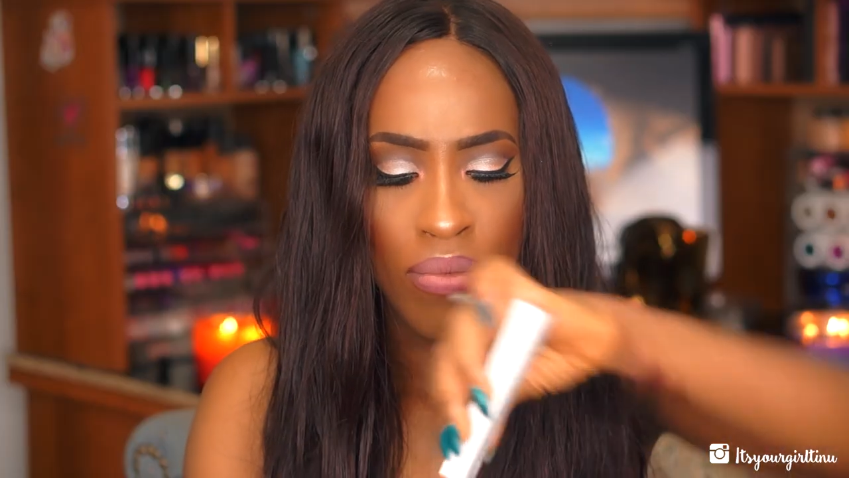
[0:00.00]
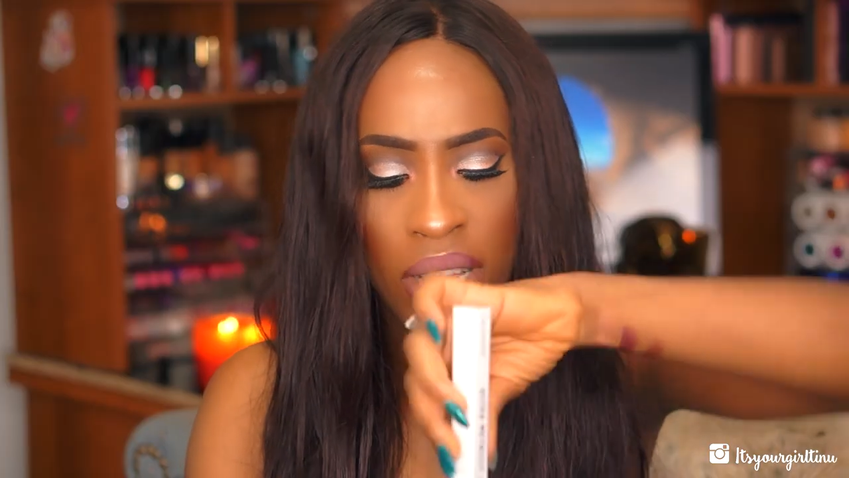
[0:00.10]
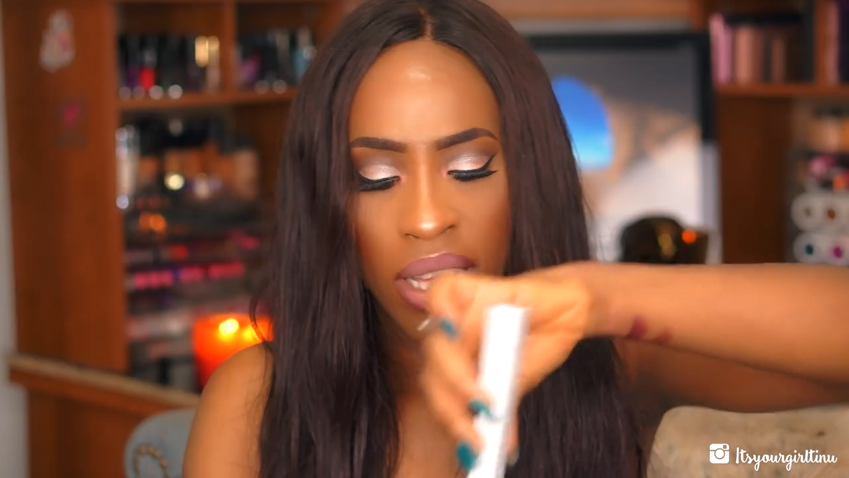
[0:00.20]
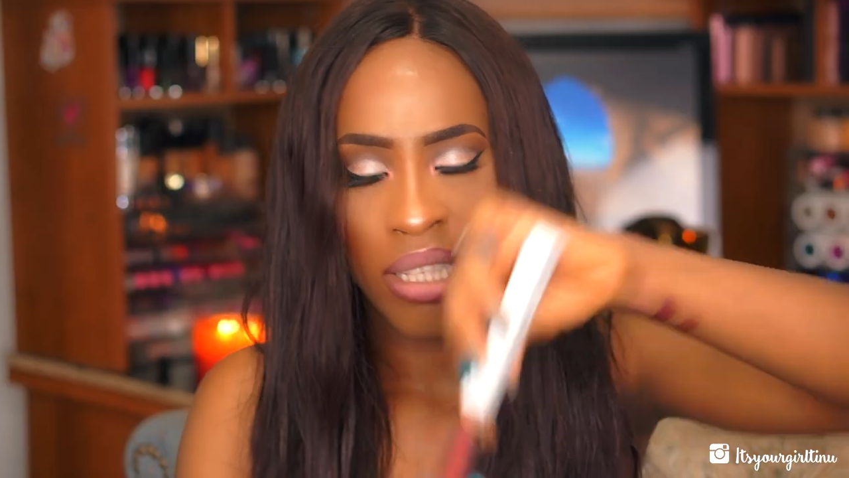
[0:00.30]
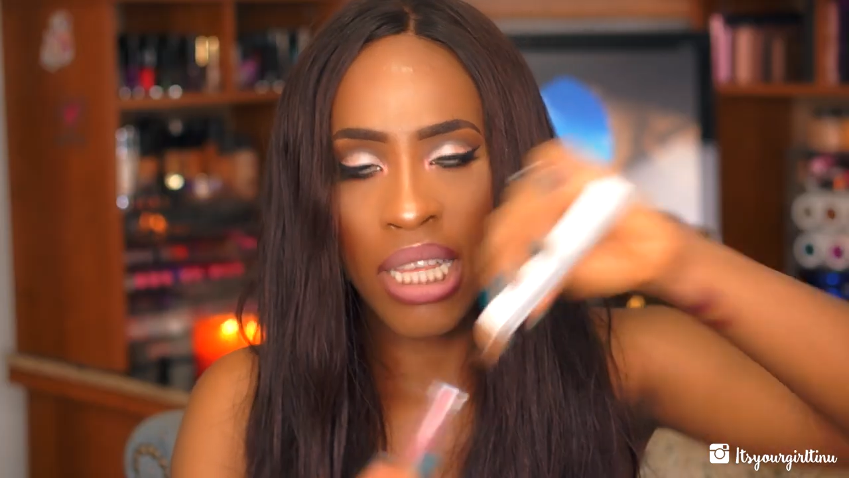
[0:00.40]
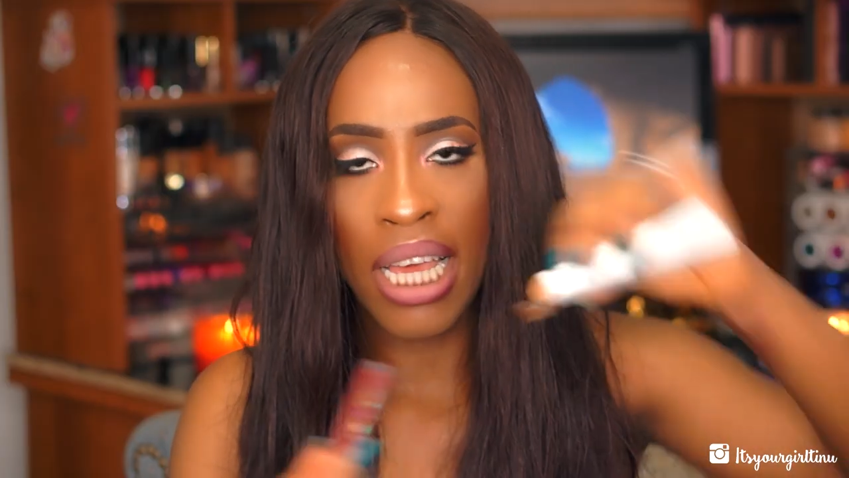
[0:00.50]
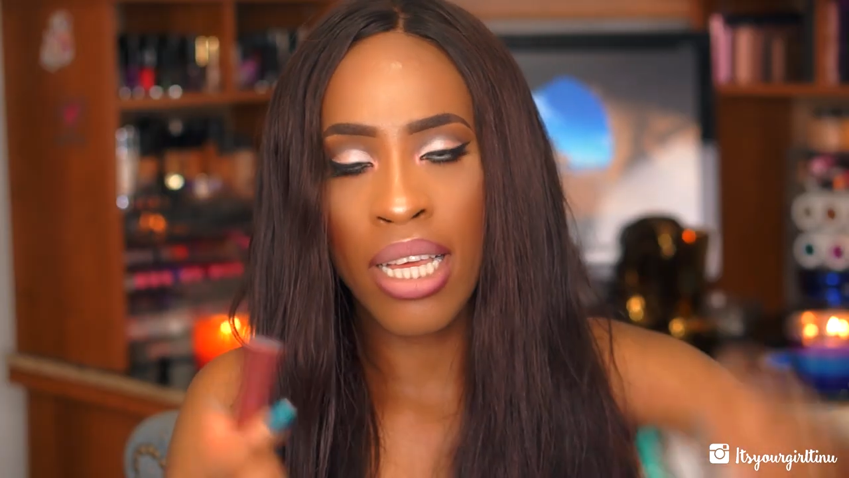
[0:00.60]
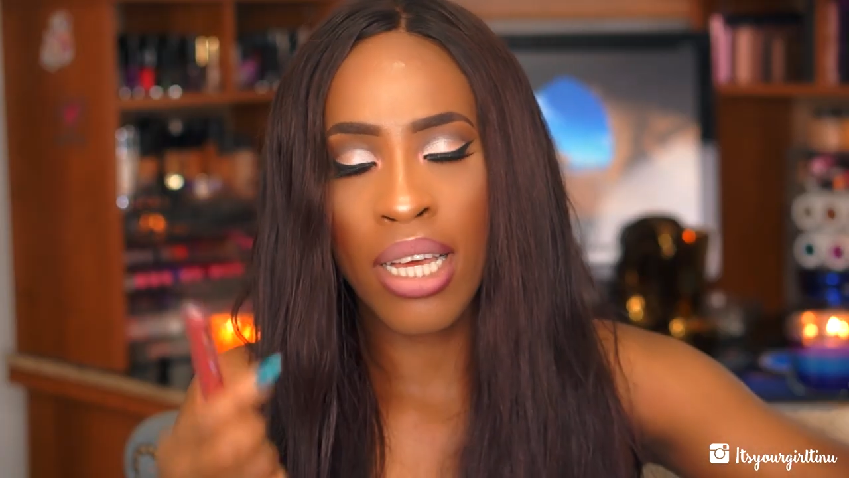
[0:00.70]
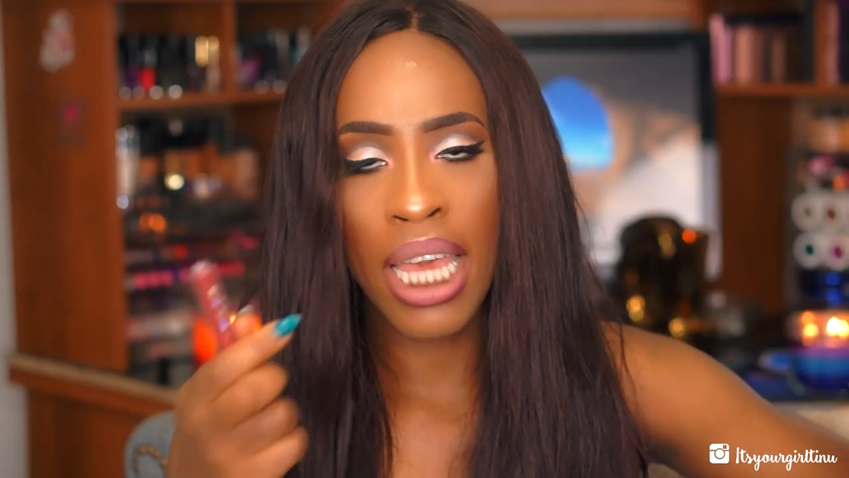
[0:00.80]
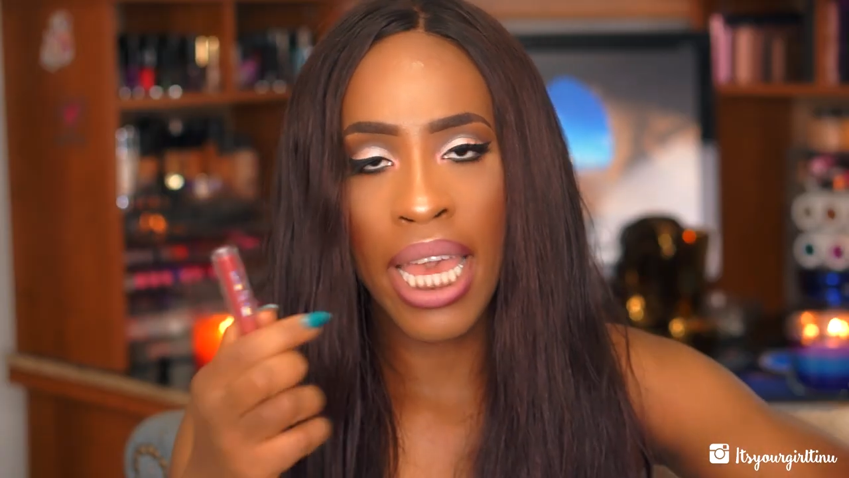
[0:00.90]
It's
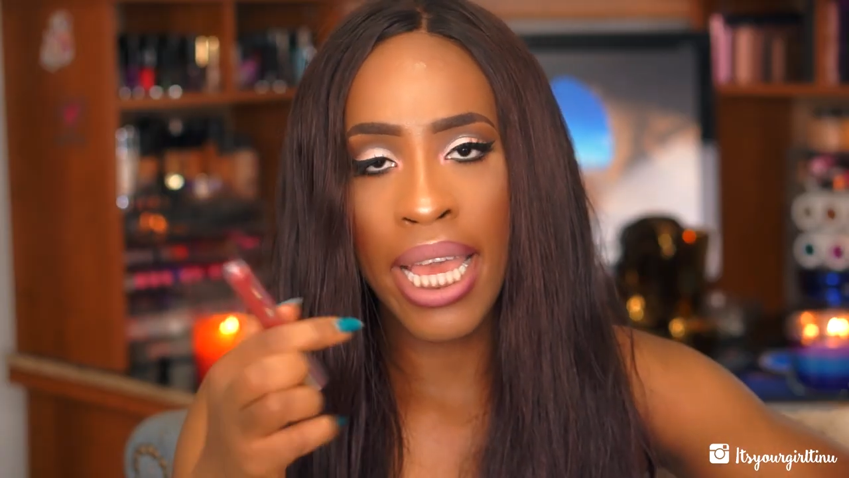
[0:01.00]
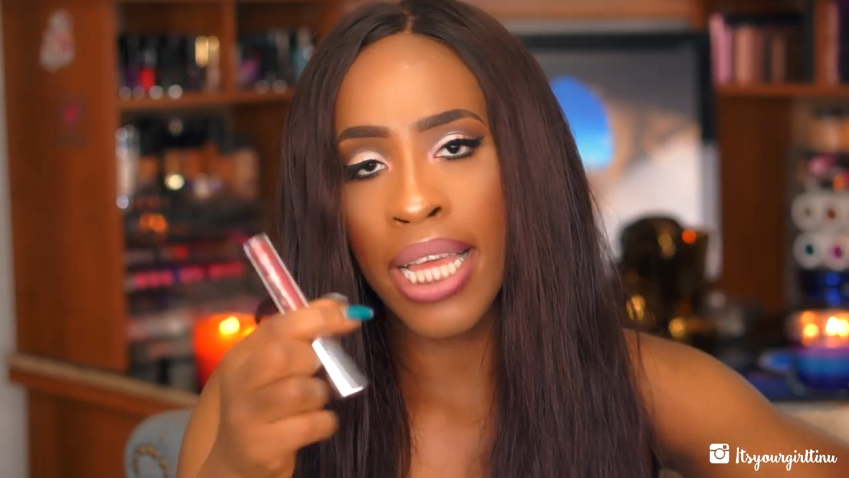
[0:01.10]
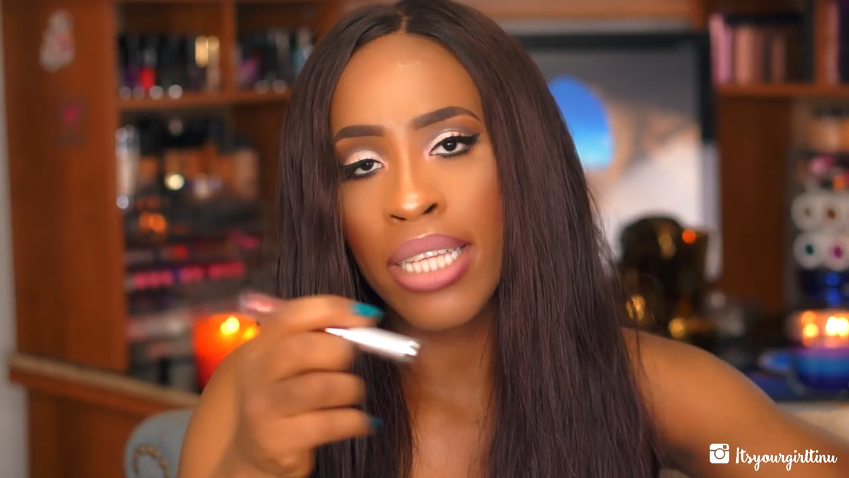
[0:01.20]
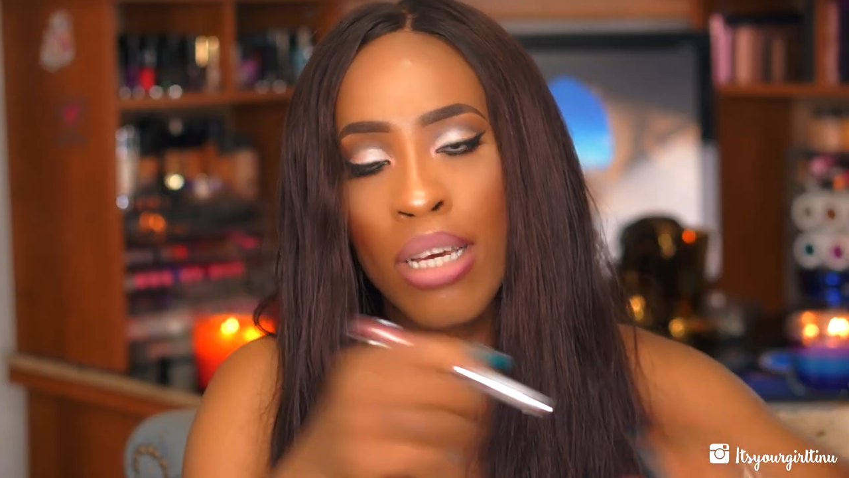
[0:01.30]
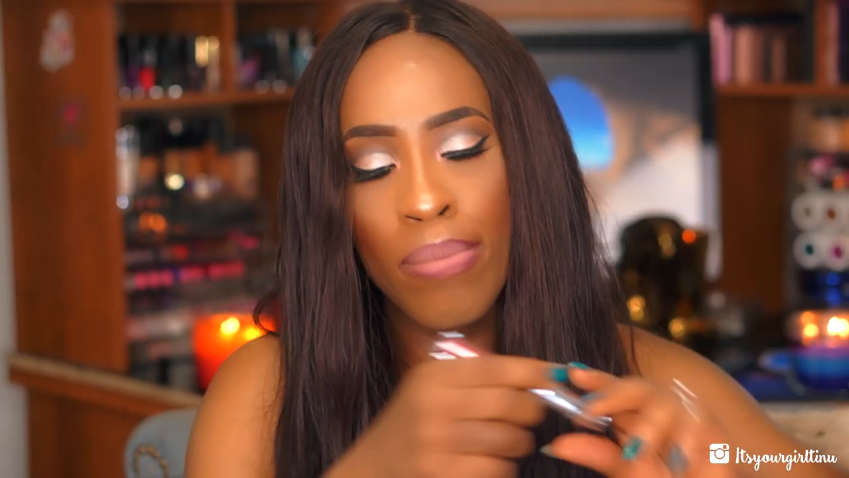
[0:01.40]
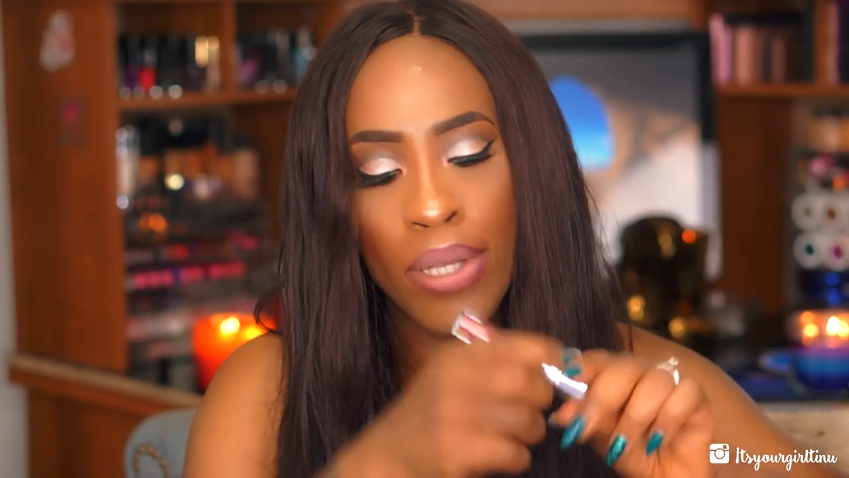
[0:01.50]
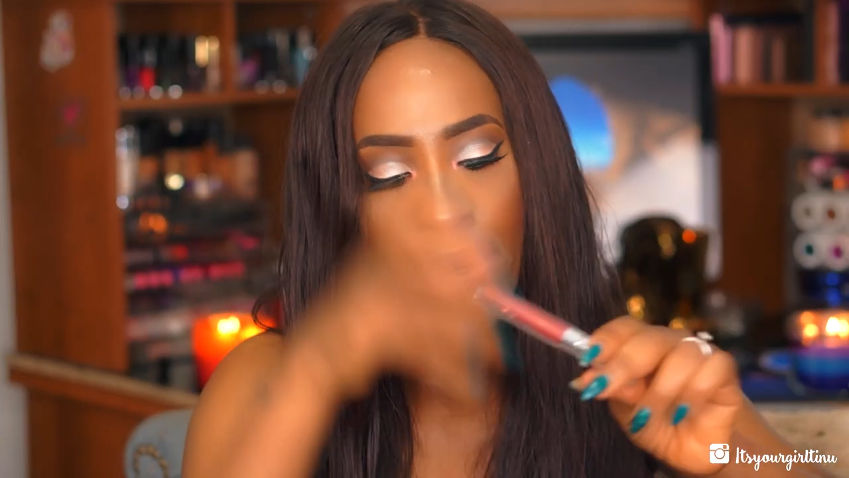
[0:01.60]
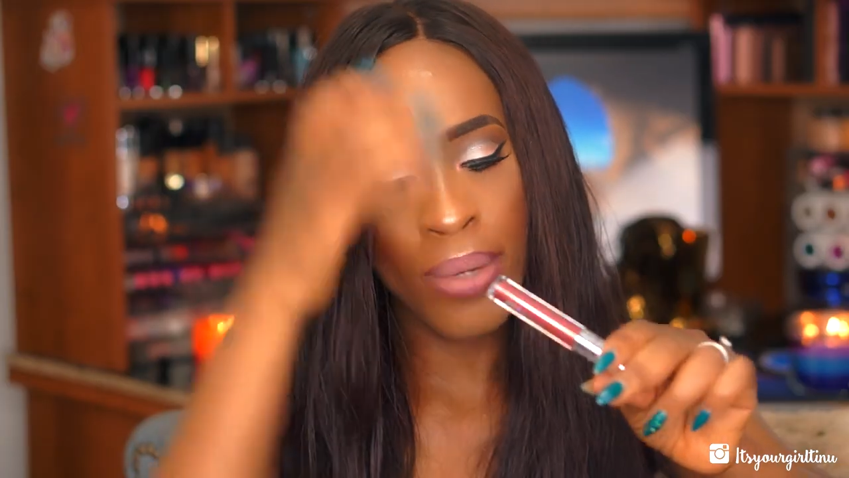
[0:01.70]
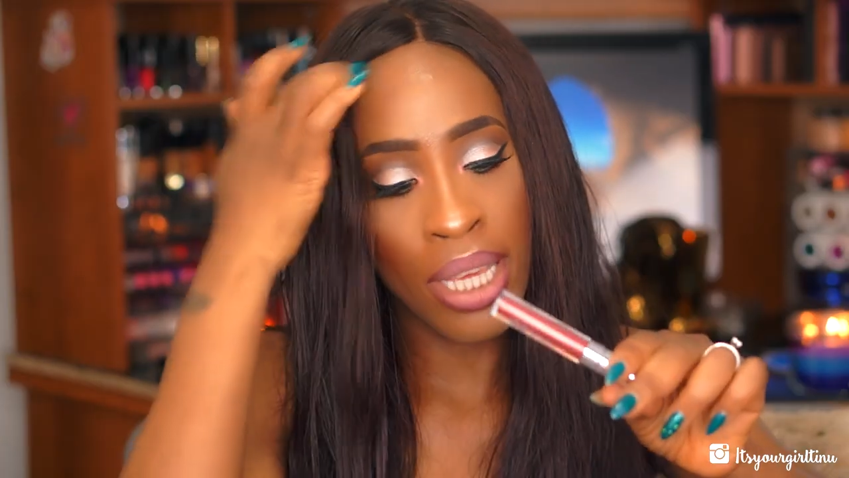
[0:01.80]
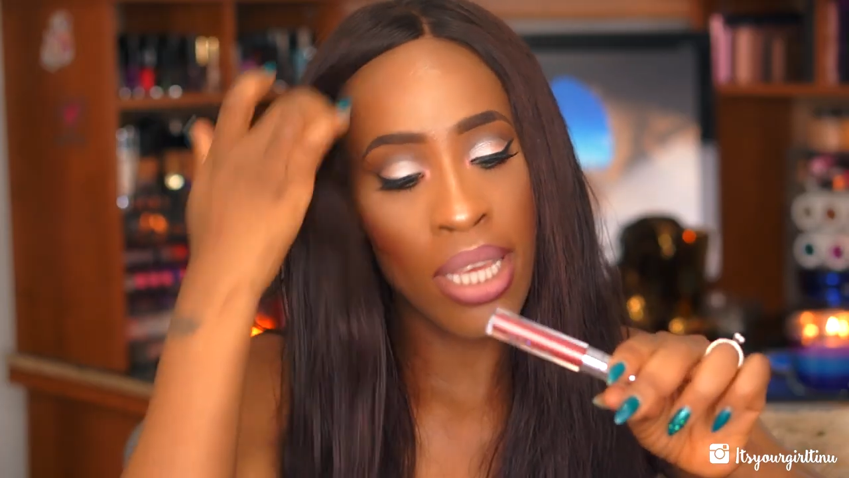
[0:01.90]
like K W